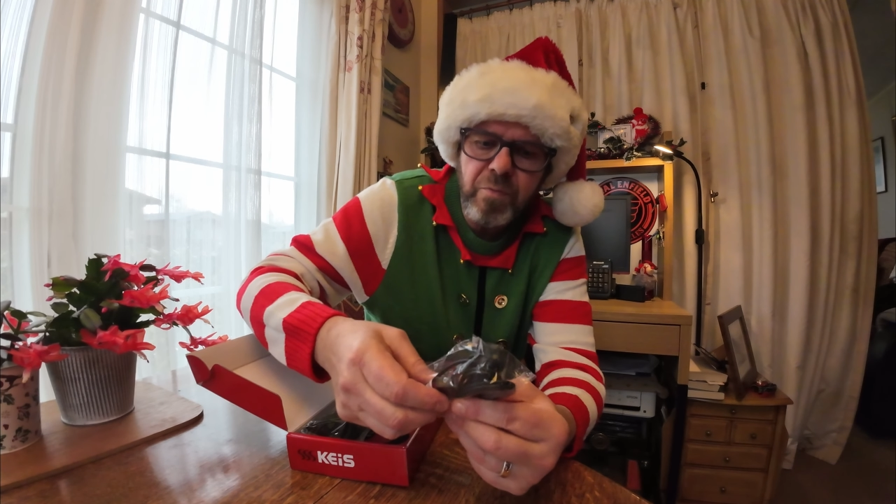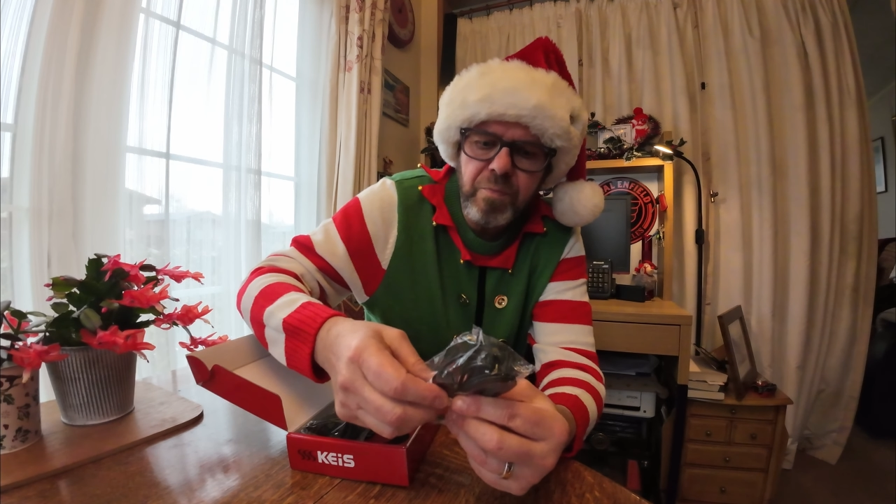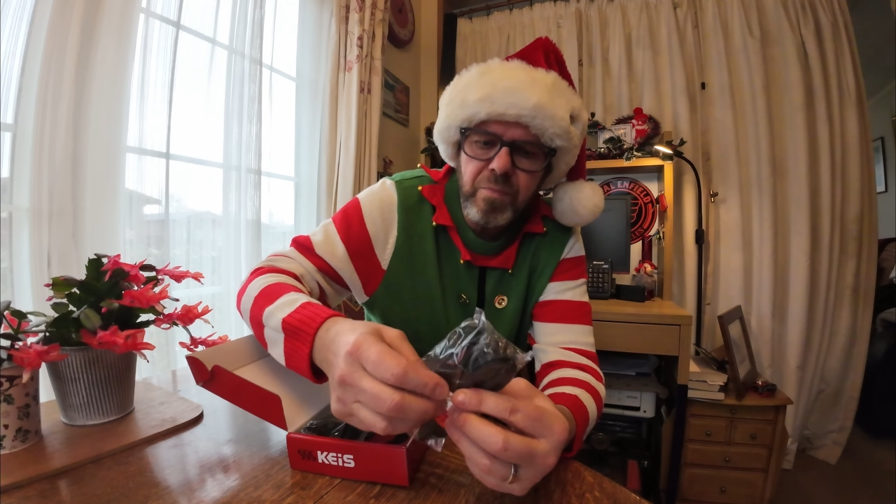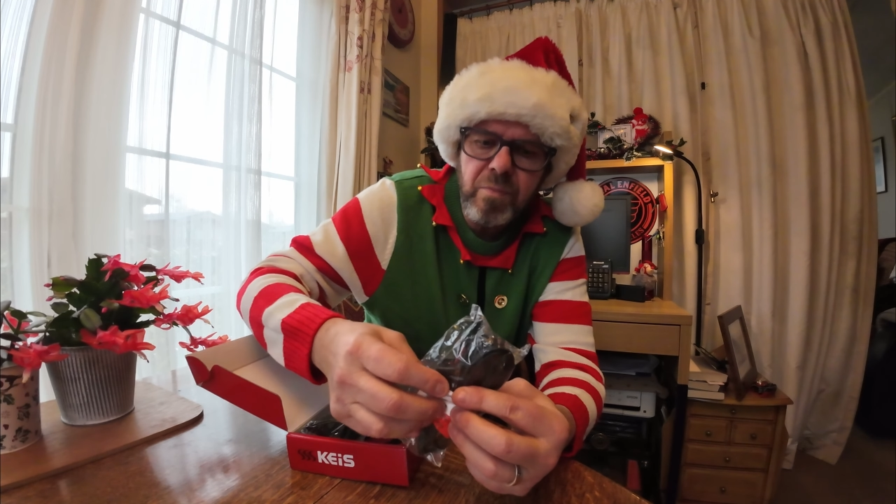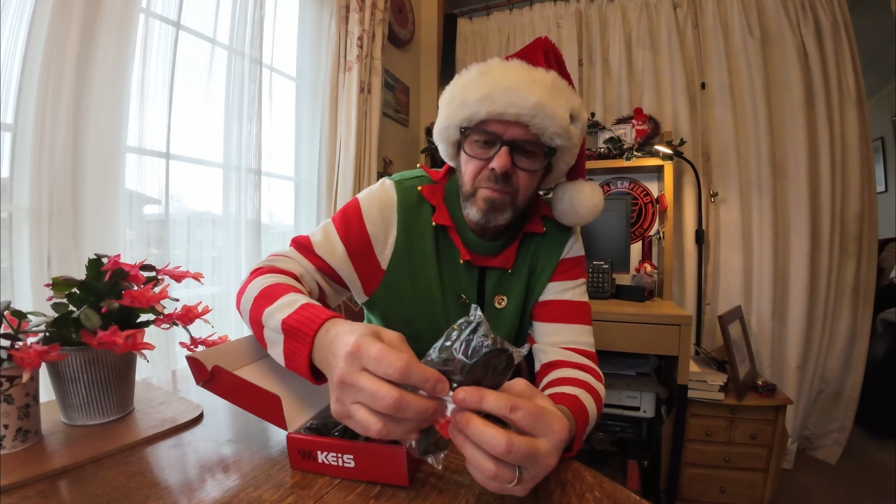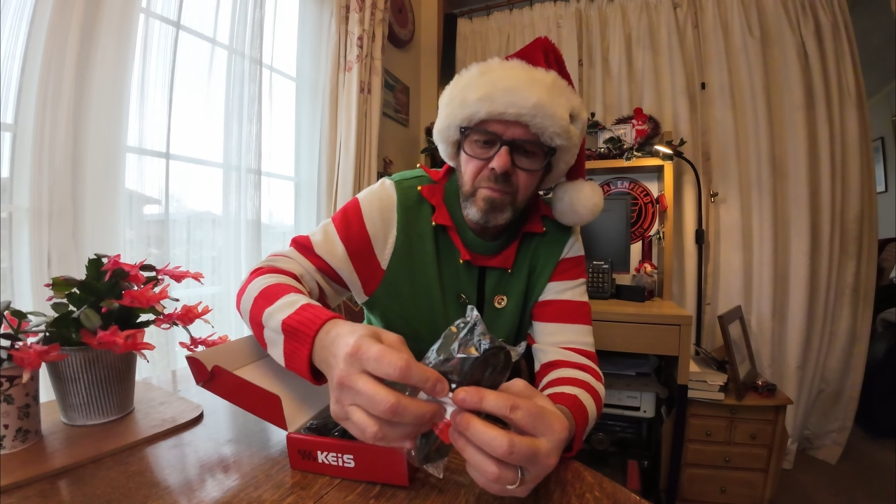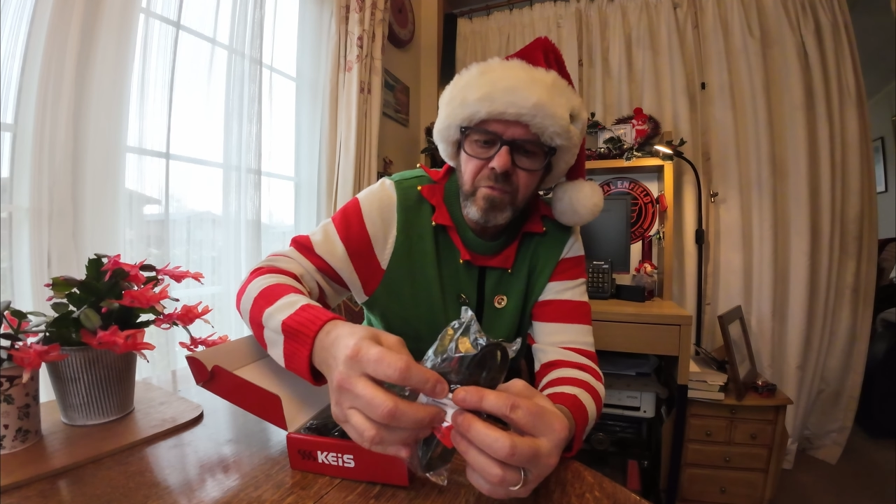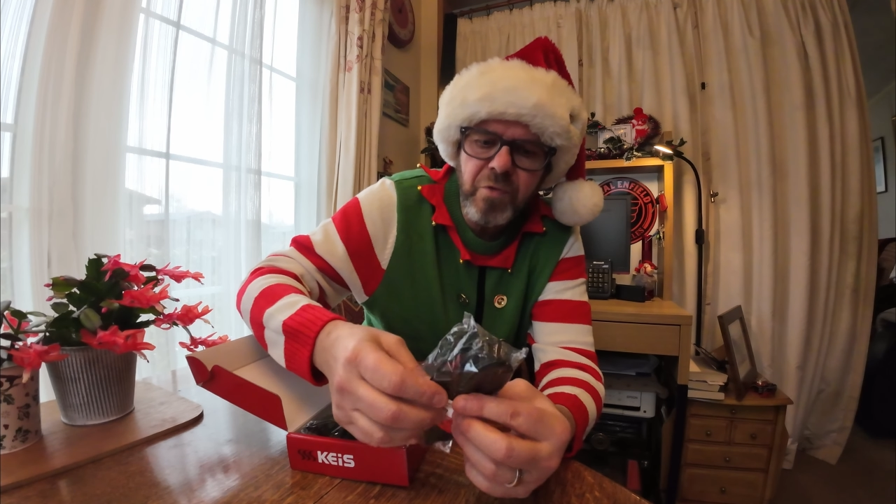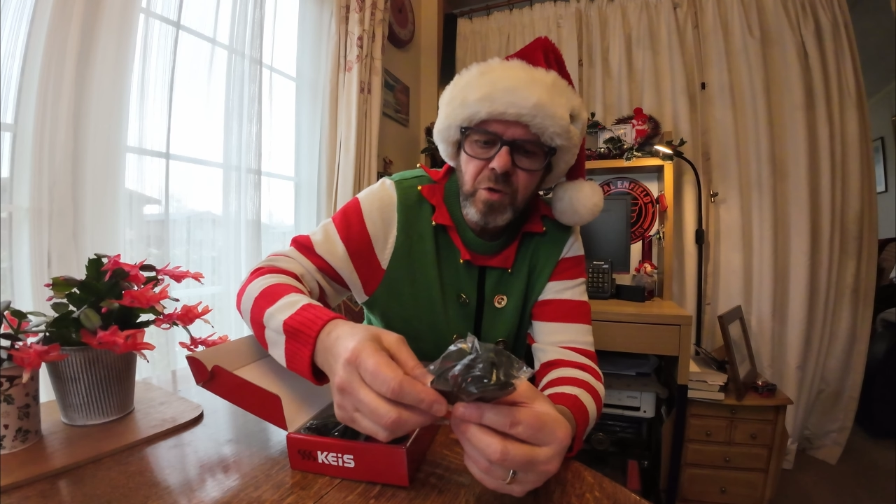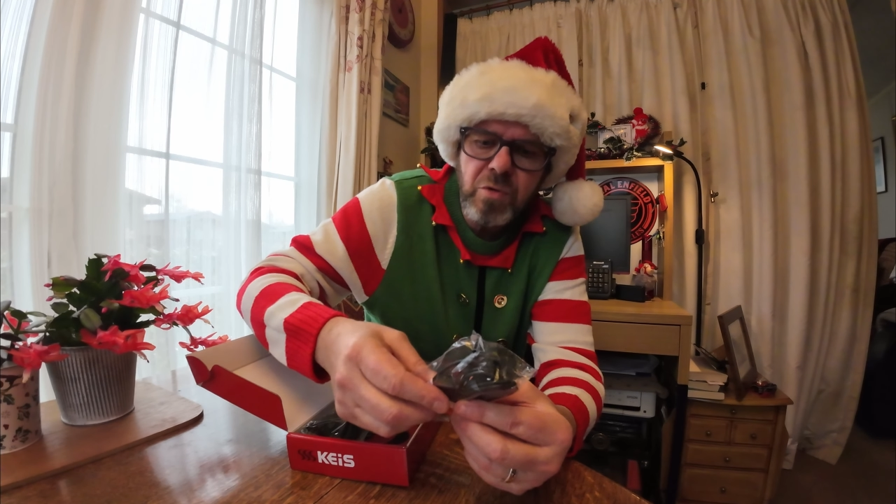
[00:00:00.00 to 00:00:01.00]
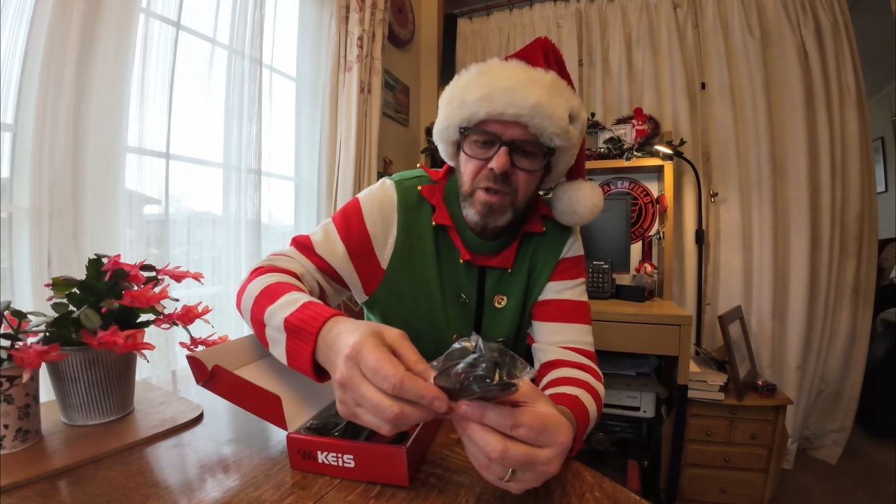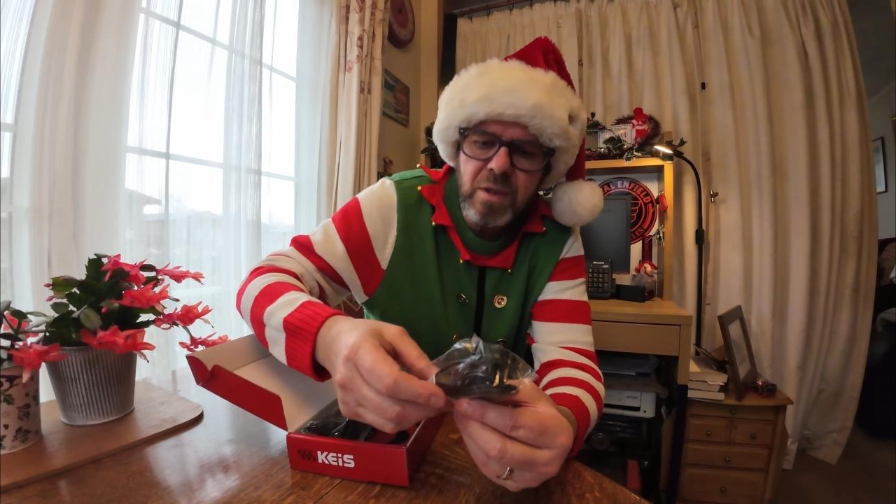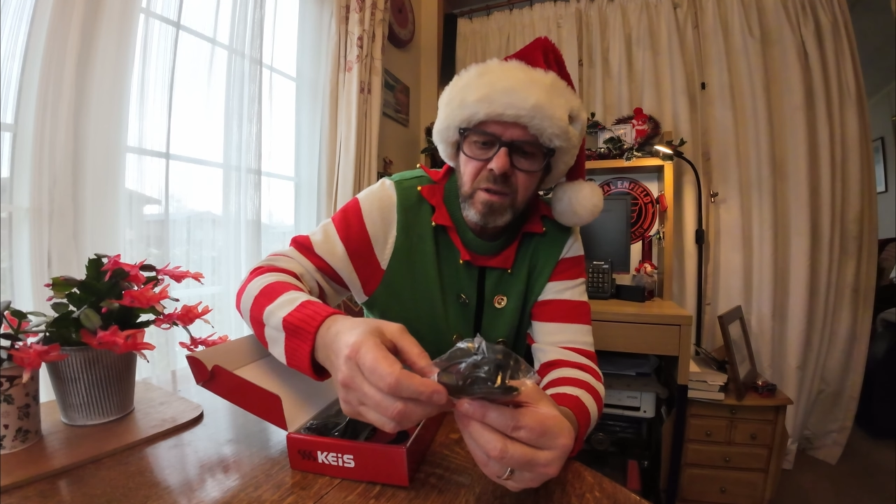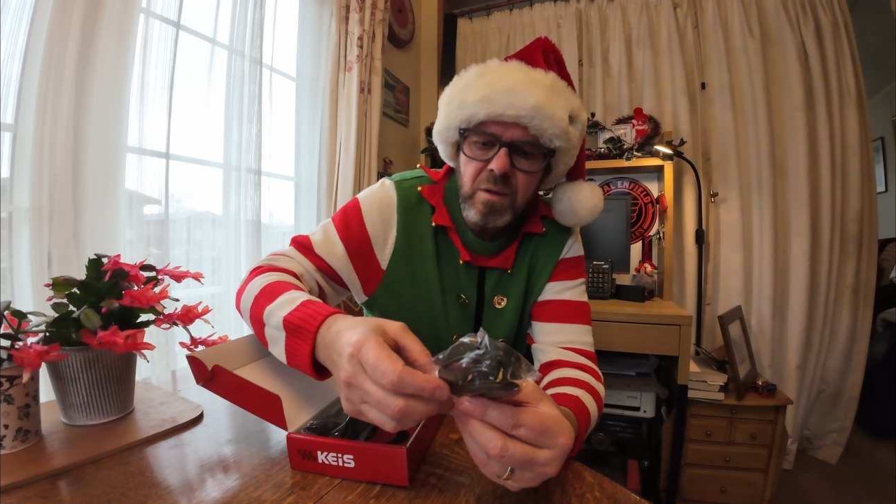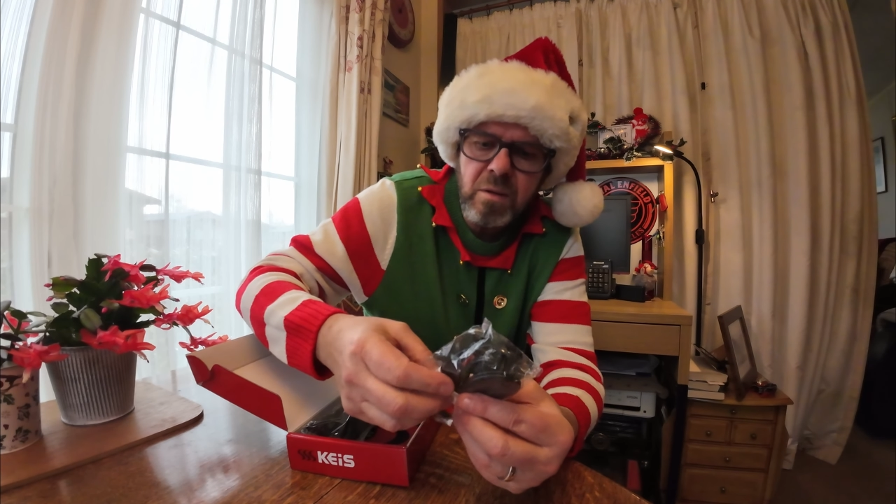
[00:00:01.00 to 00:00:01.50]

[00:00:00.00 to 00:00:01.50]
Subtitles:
fuses